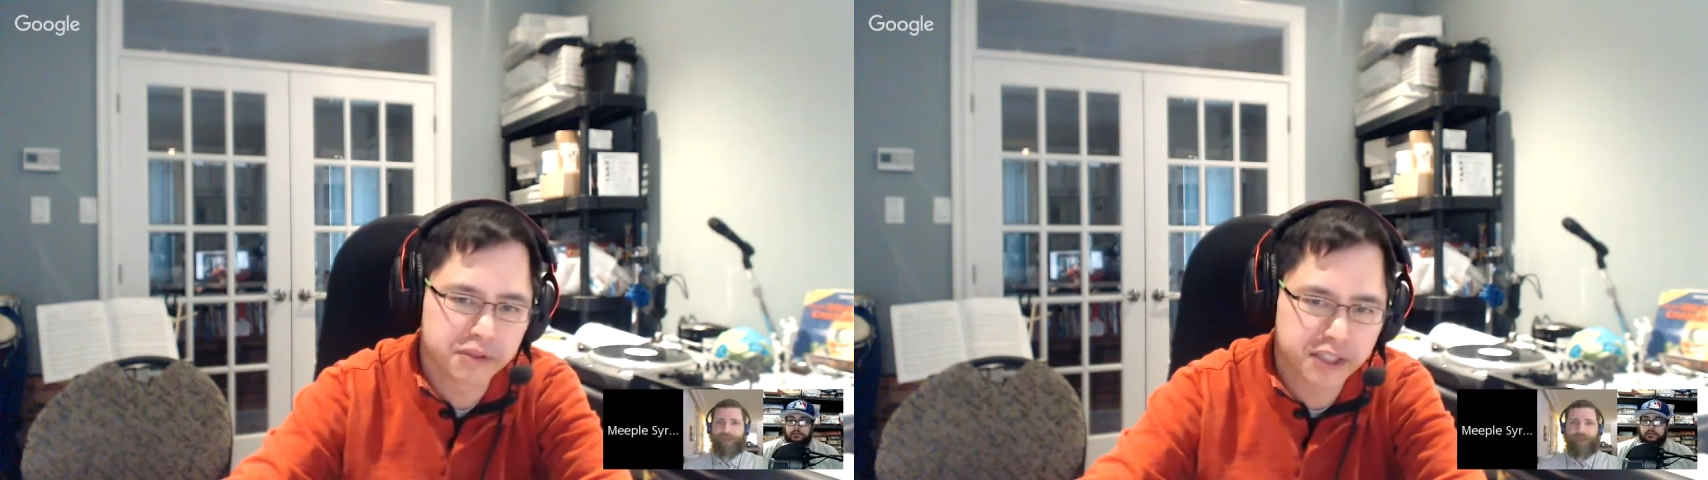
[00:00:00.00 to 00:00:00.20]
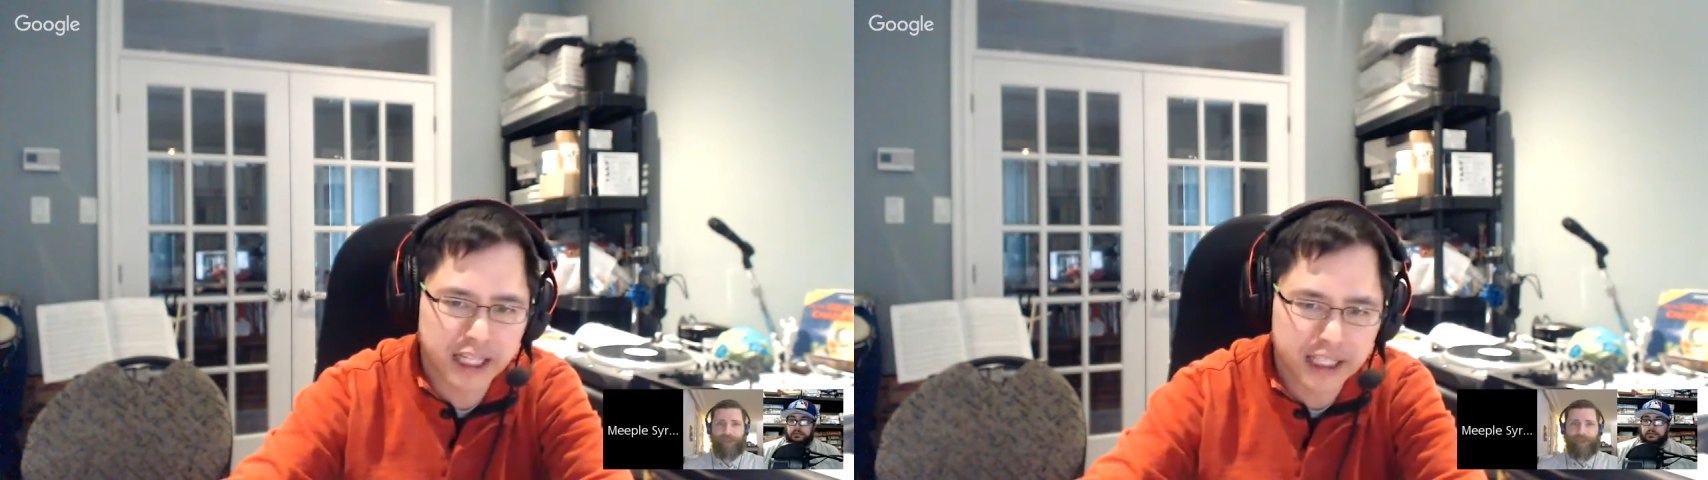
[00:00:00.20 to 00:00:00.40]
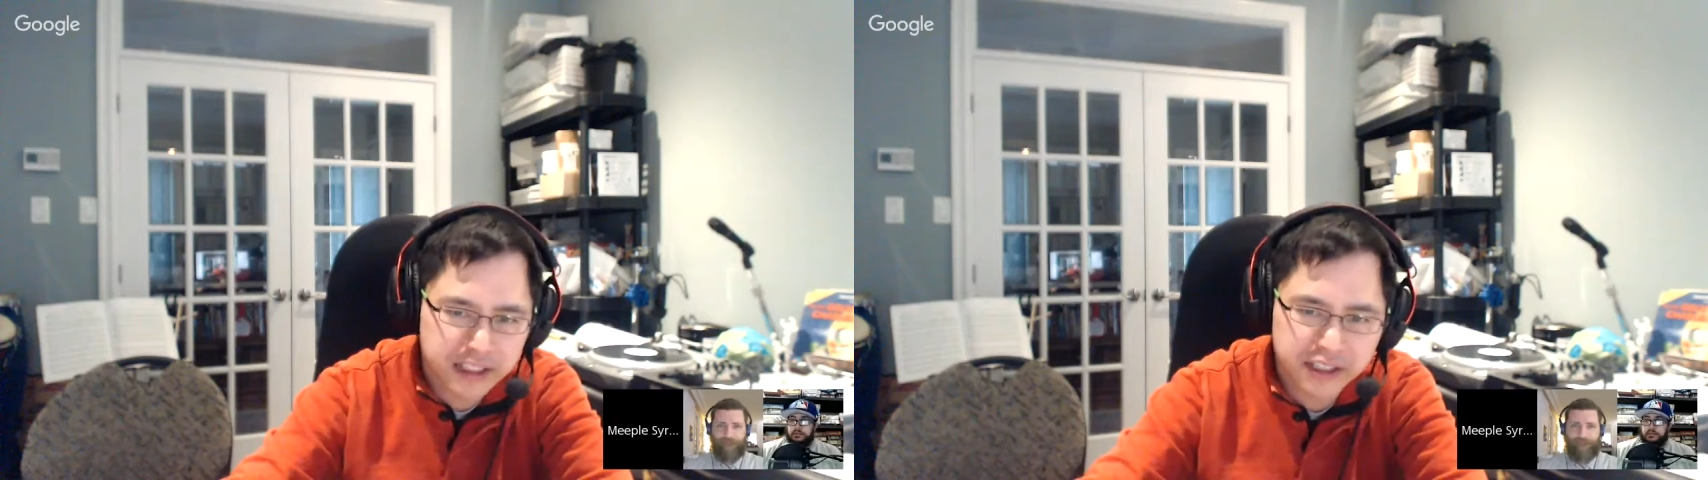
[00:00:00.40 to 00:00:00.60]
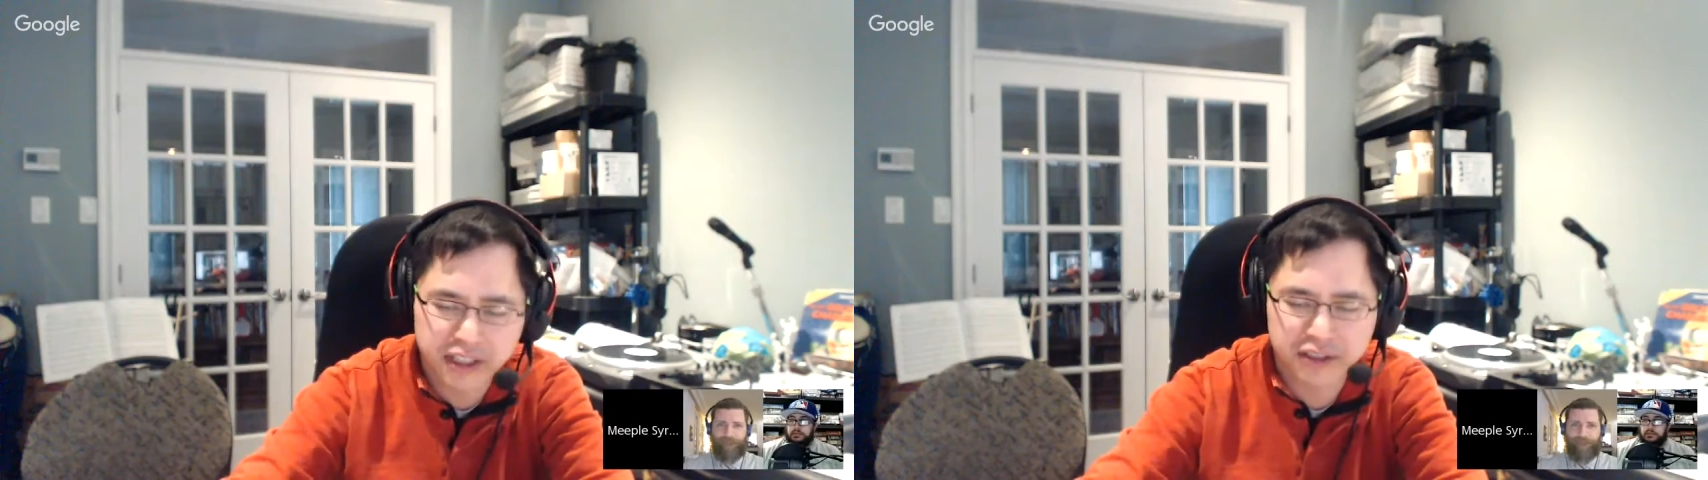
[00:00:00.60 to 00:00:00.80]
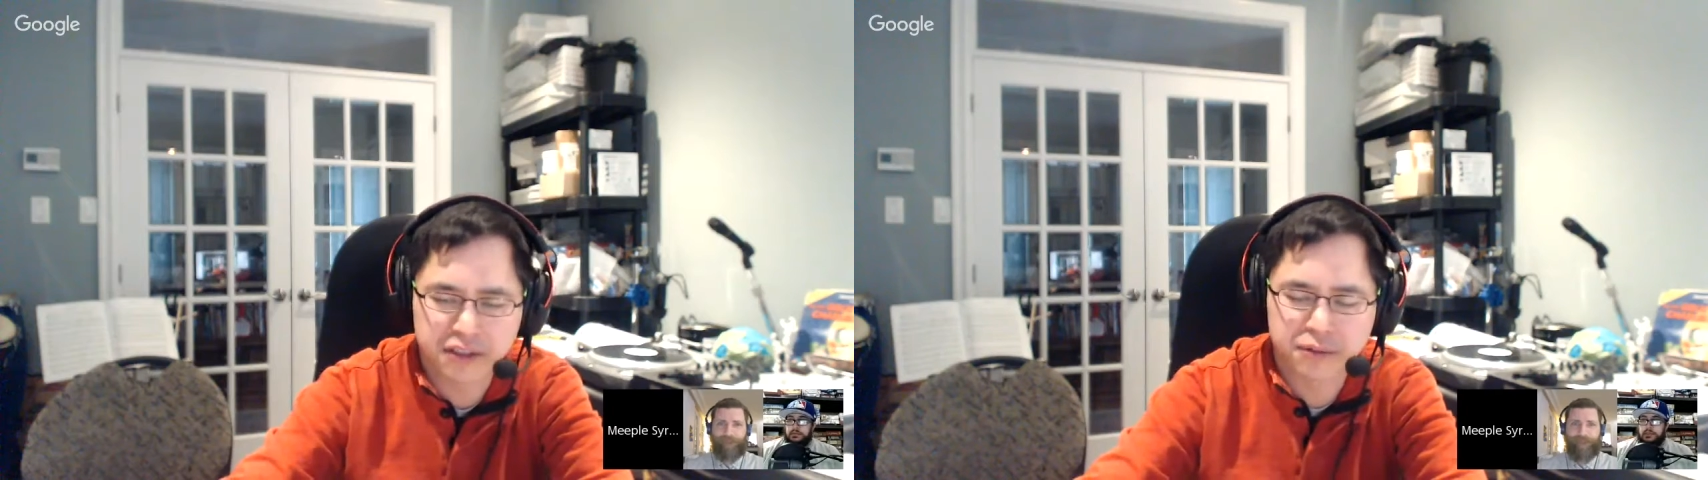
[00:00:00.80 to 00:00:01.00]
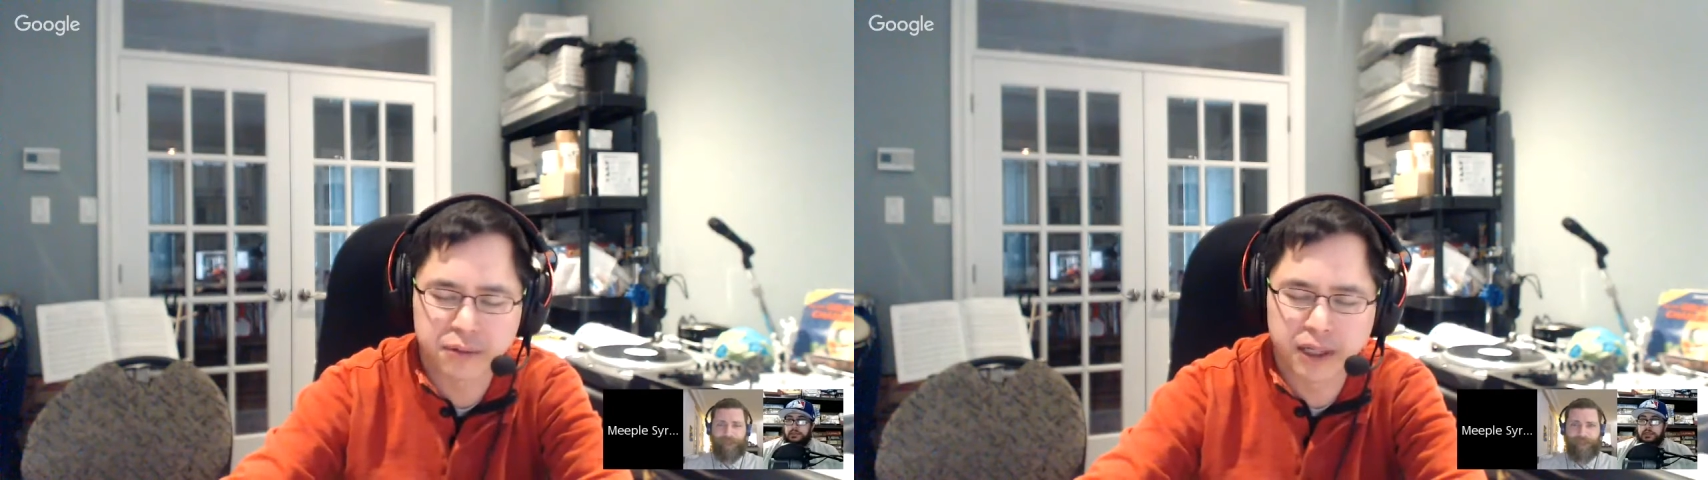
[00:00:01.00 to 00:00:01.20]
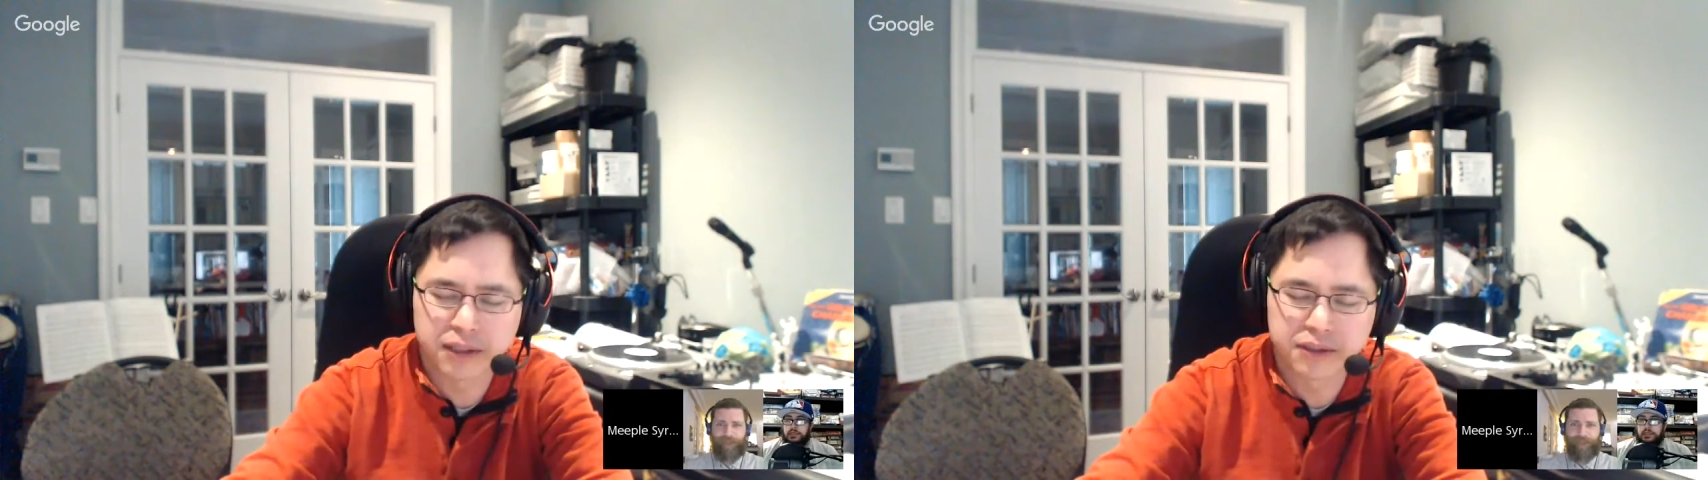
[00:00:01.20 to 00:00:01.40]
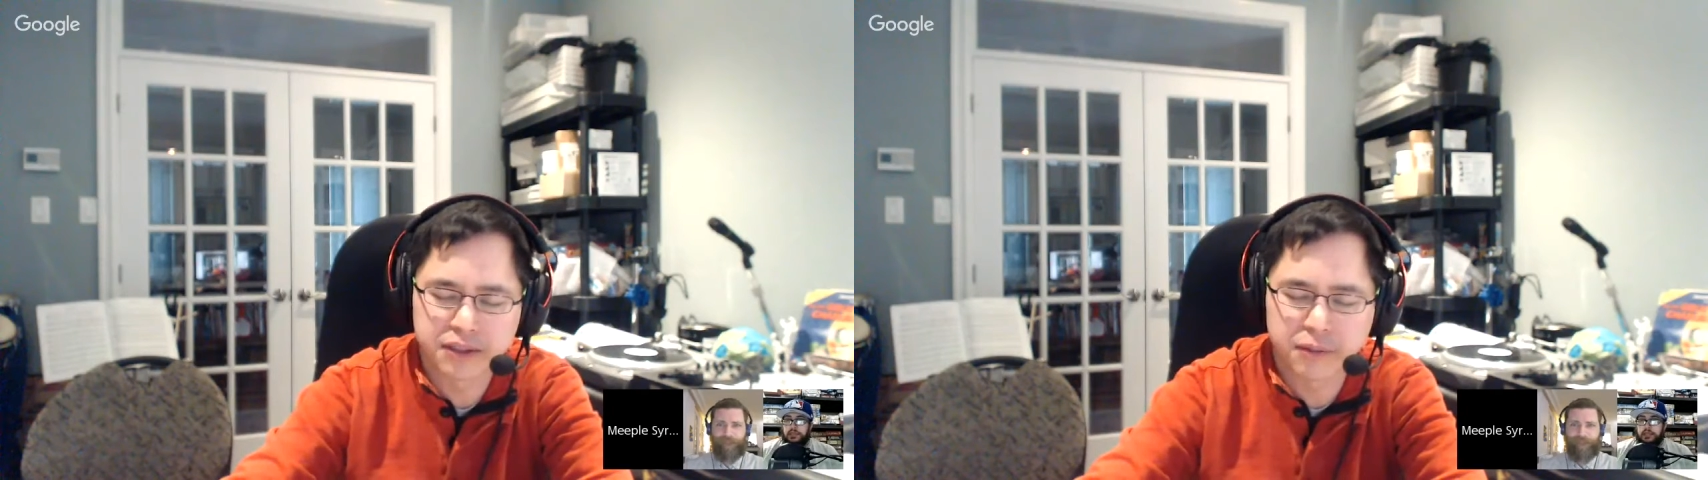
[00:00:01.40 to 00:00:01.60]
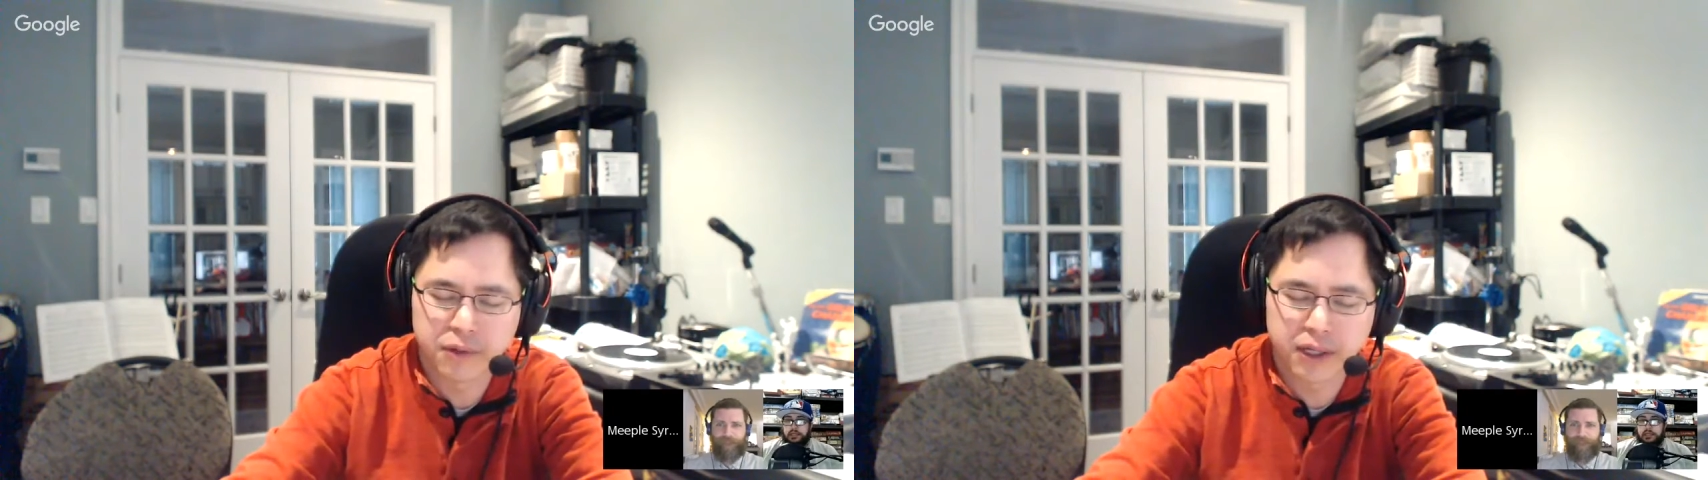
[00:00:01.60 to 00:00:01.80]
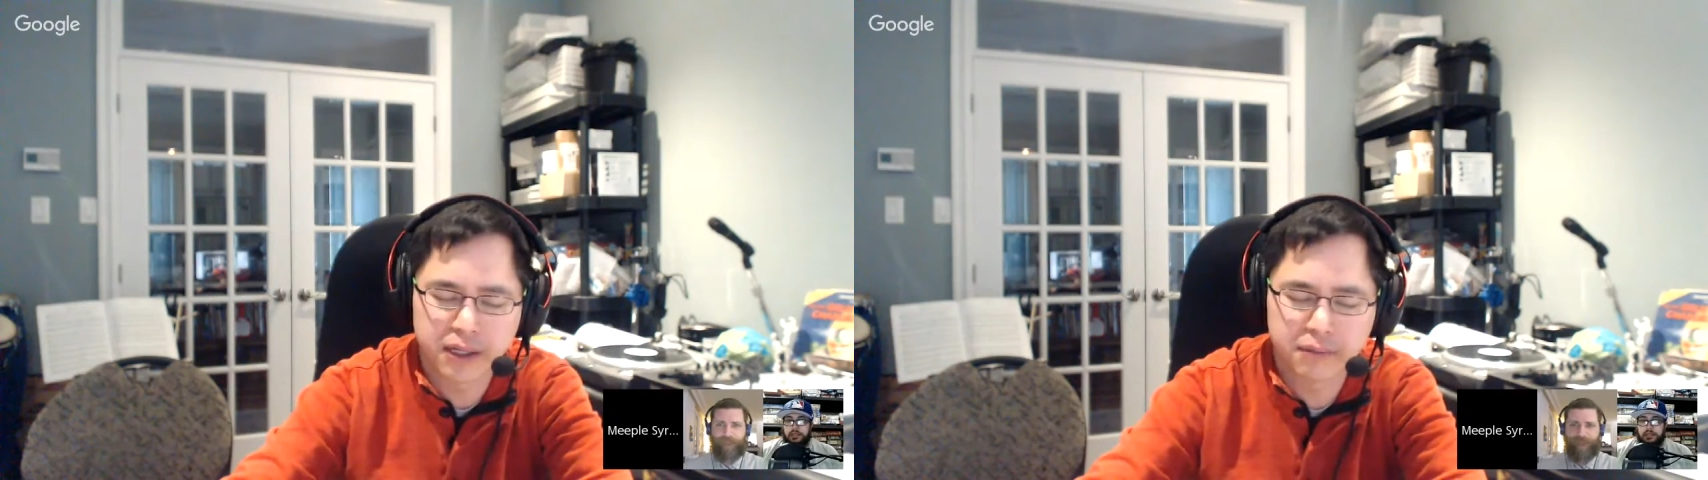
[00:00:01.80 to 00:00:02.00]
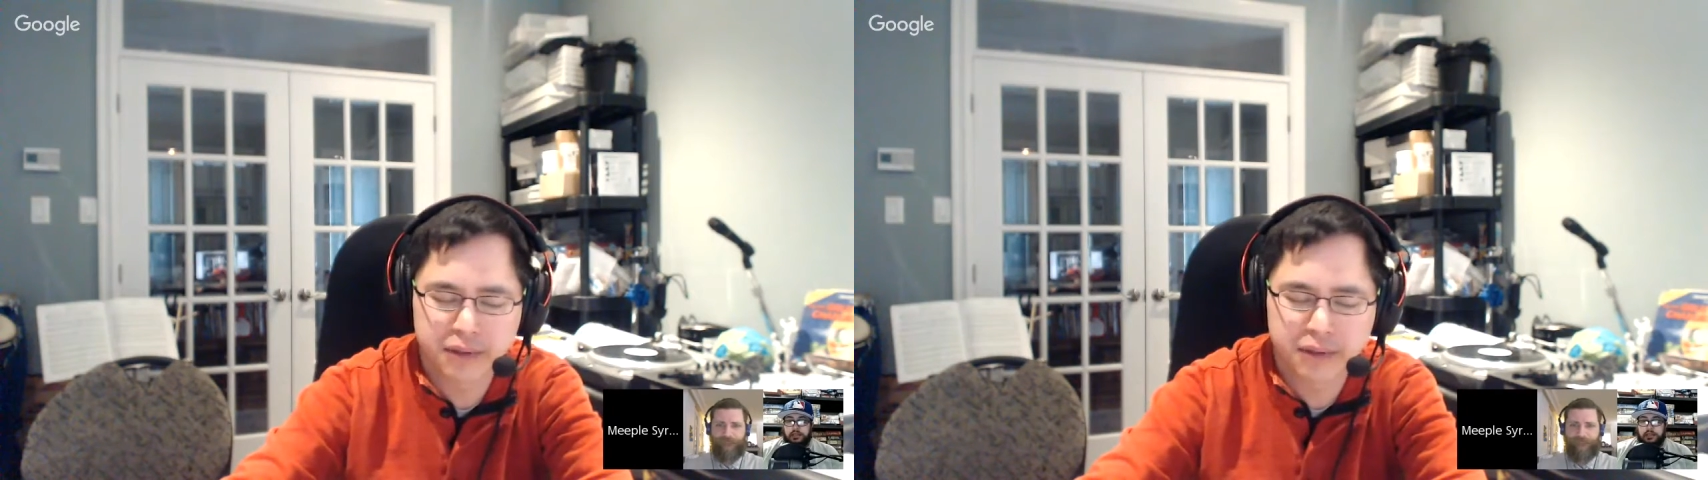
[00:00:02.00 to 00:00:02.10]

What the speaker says: stylistics as well in some way. But